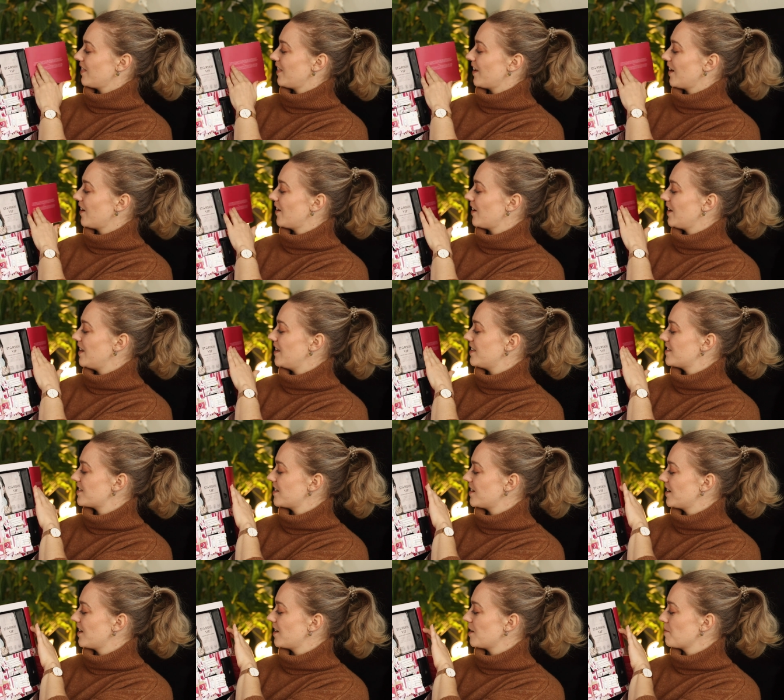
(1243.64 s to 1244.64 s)
there is
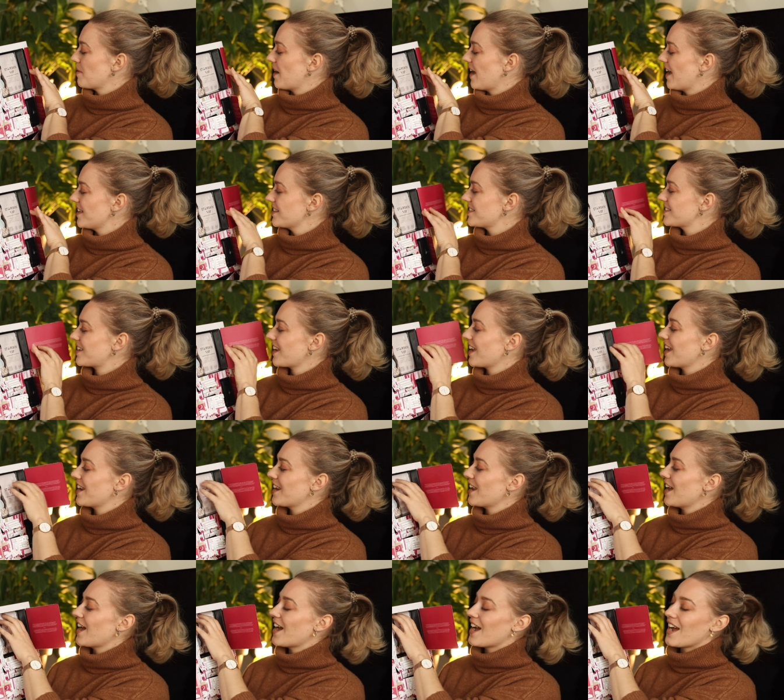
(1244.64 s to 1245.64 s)
another mask
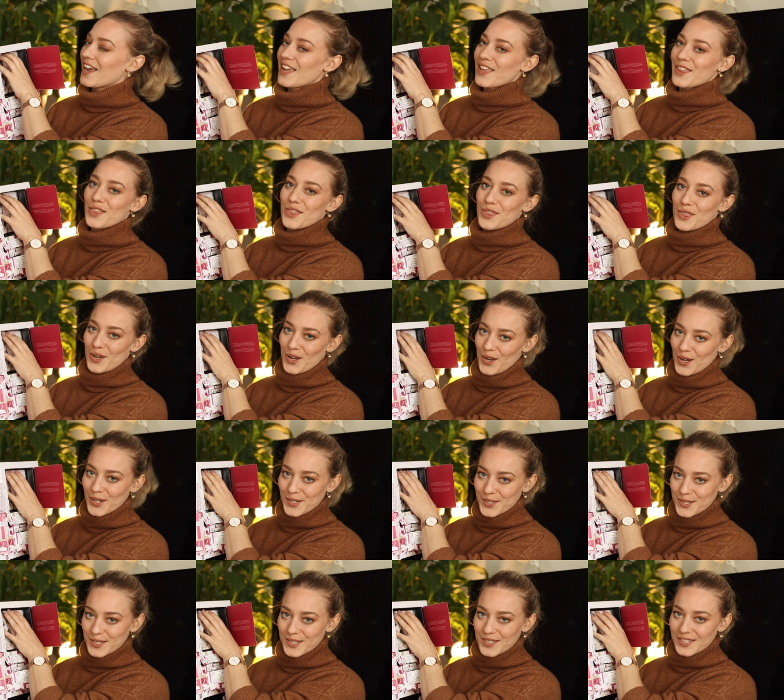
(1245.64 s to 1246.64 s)
and I
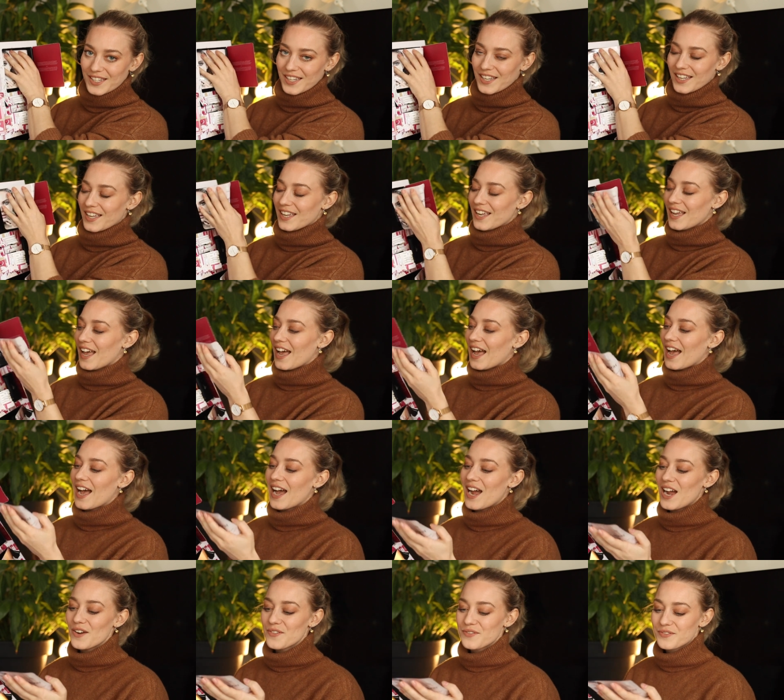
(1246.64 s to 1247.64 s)
thought
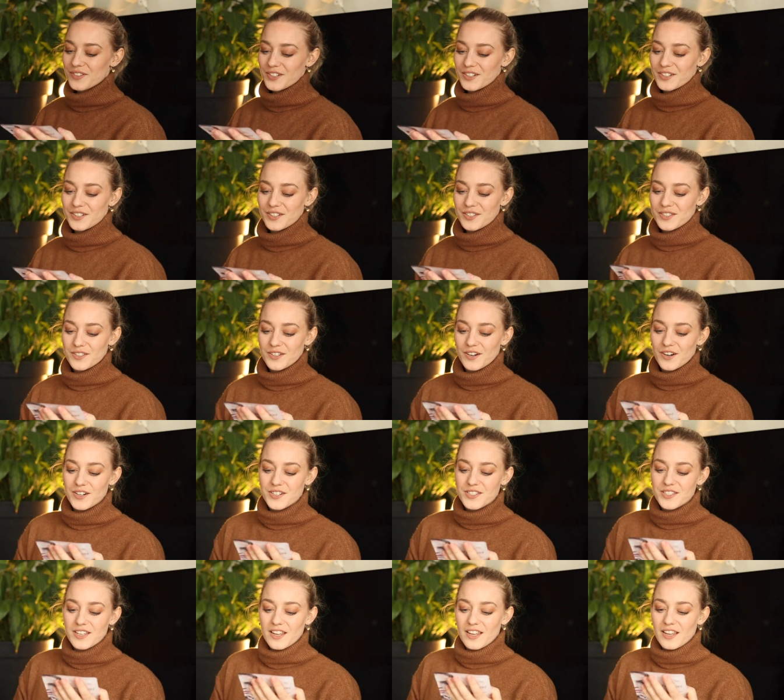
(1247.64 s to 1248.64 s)
after the
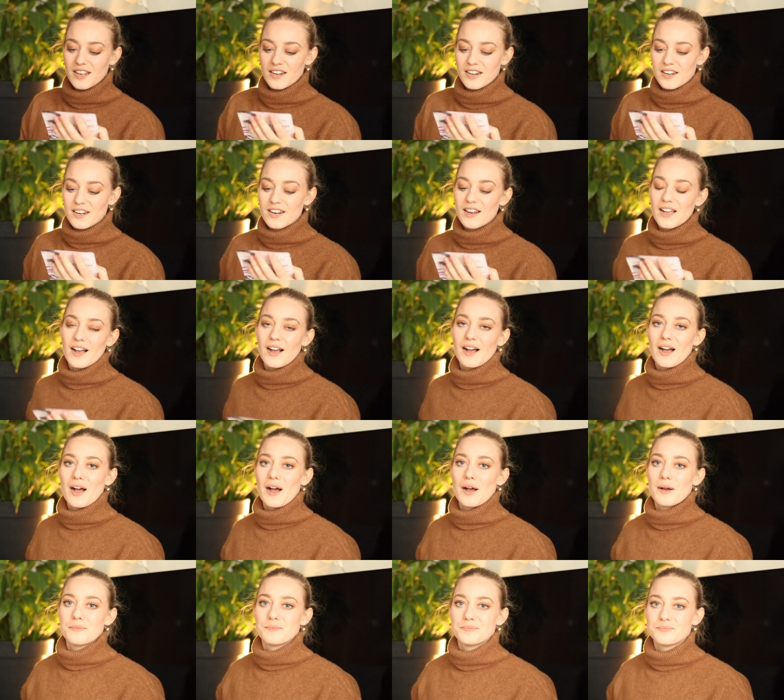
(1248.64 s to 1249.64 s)
Starskin
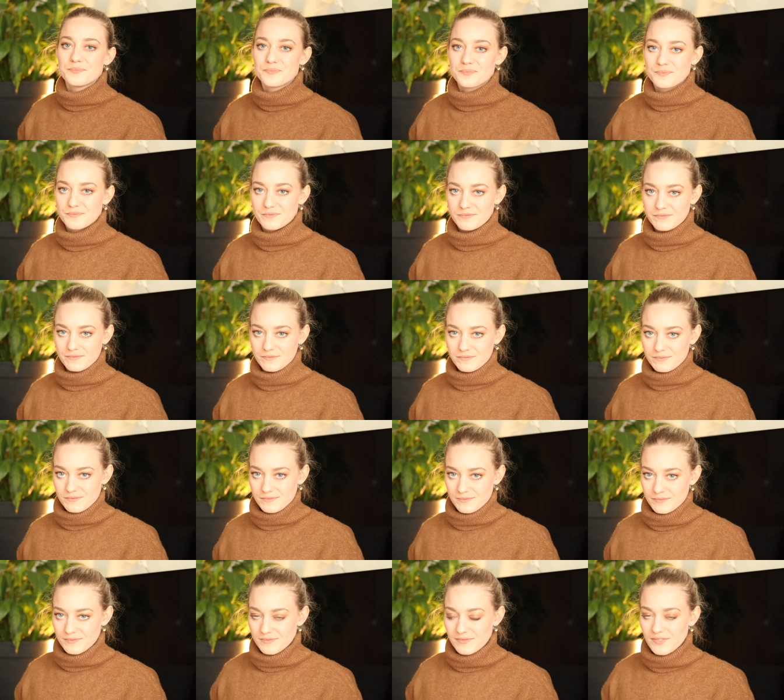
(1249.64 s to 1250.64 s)
um,
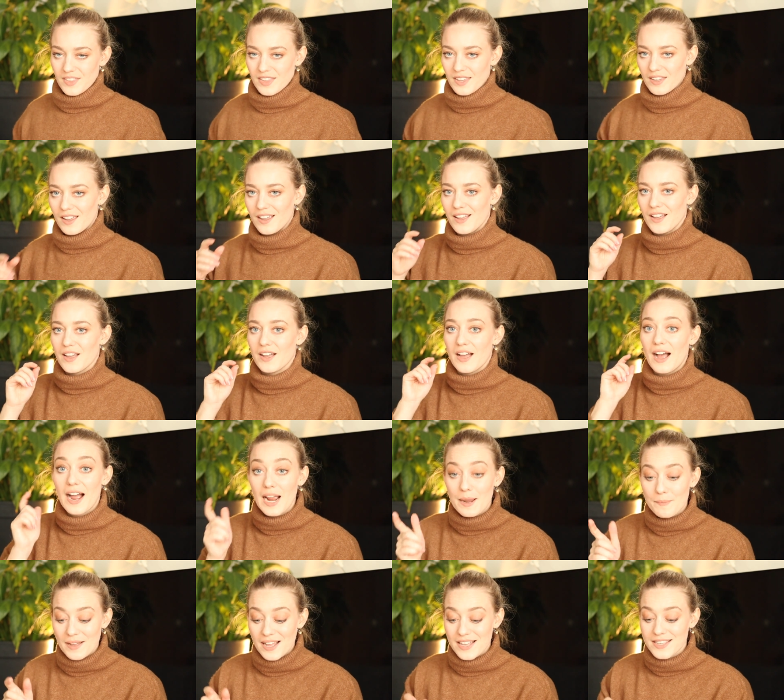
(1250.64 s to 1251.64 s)
uh,
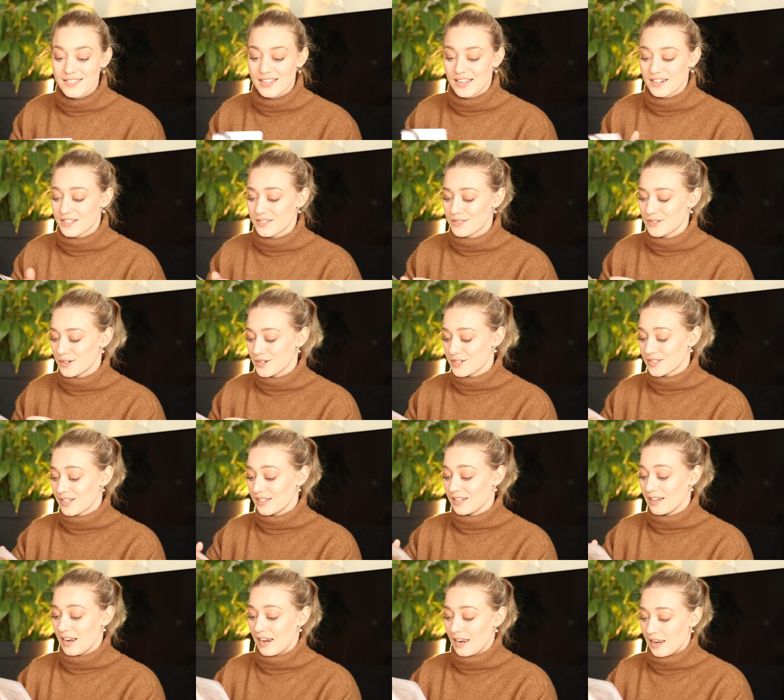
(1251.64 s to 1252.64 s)
eye mask and
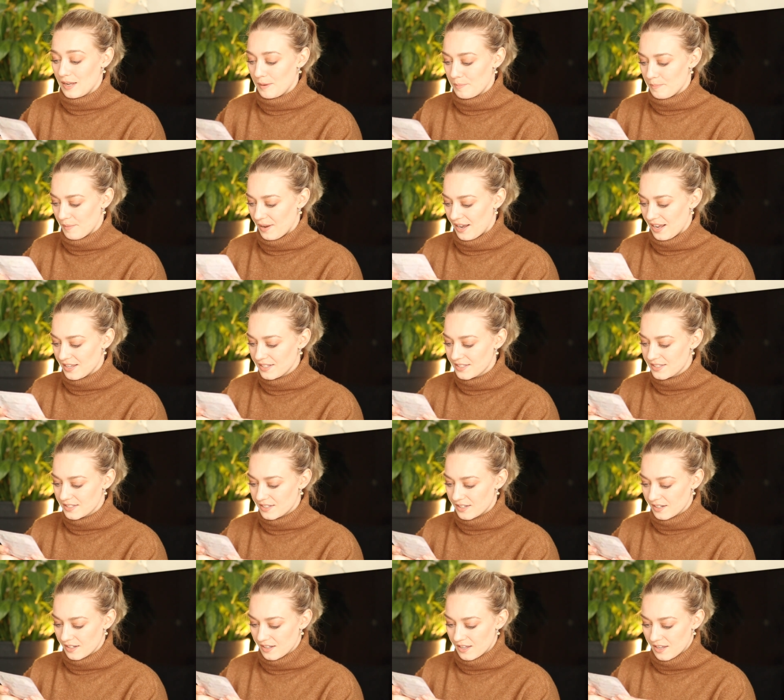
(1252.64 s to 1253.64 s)
Starskin lip
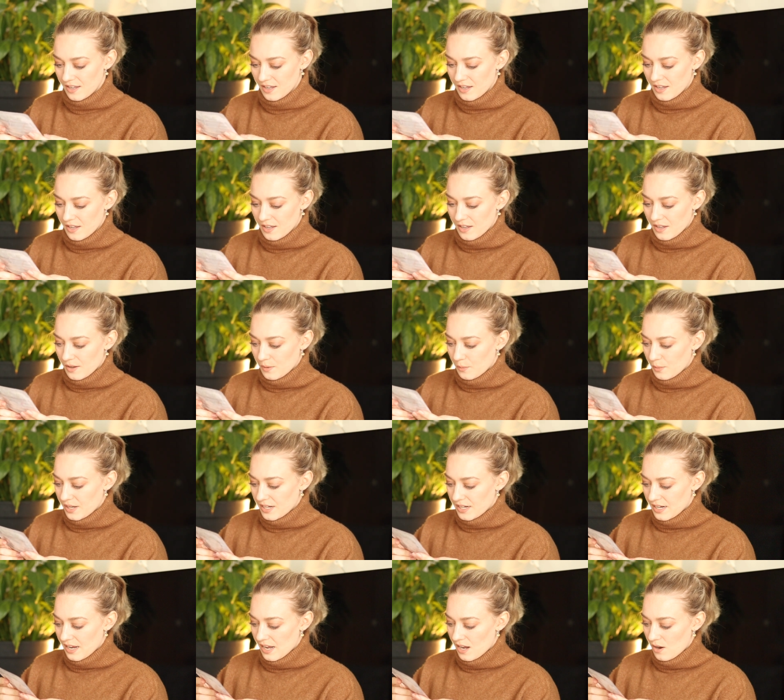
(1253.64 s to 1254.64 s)
mask
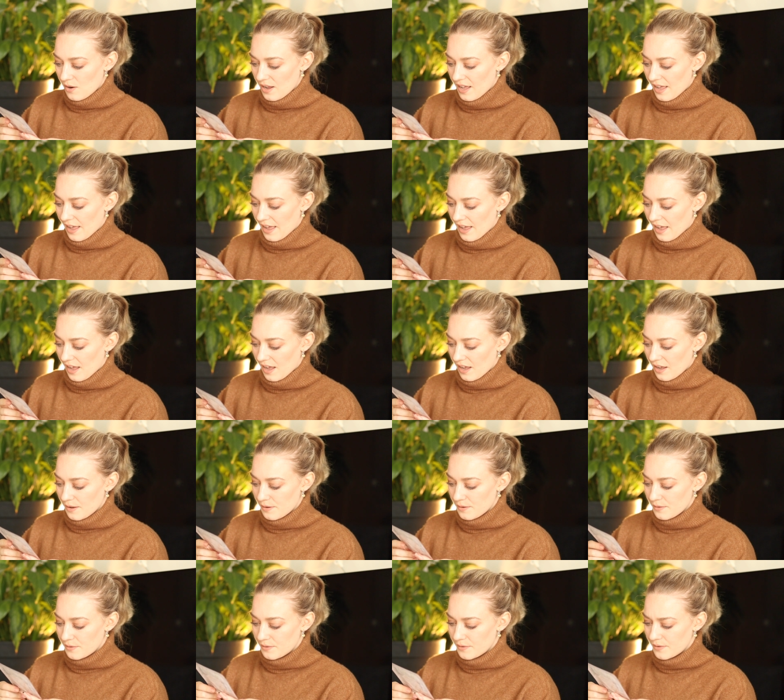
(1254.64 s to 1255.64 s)
we now
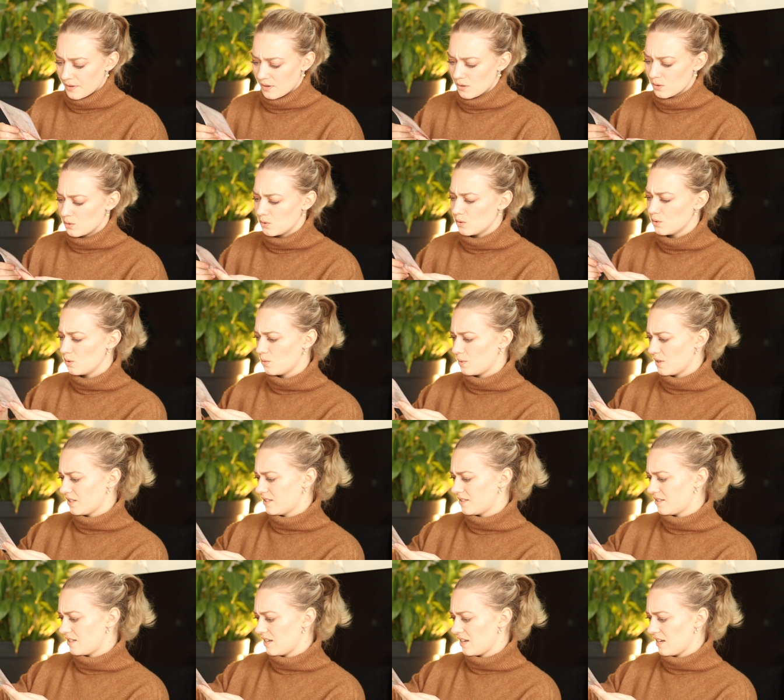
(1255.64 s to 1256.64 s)
have oh
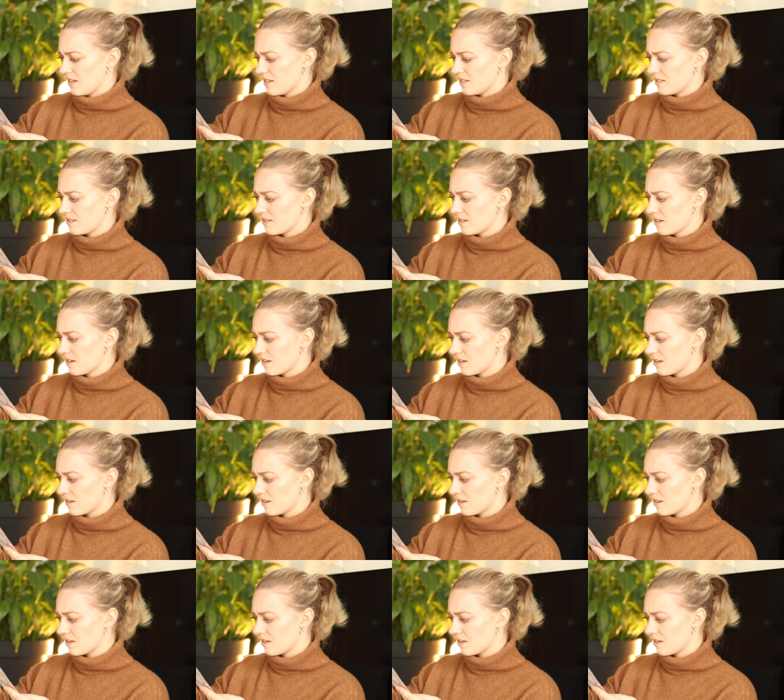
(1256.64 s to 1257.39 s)
what's this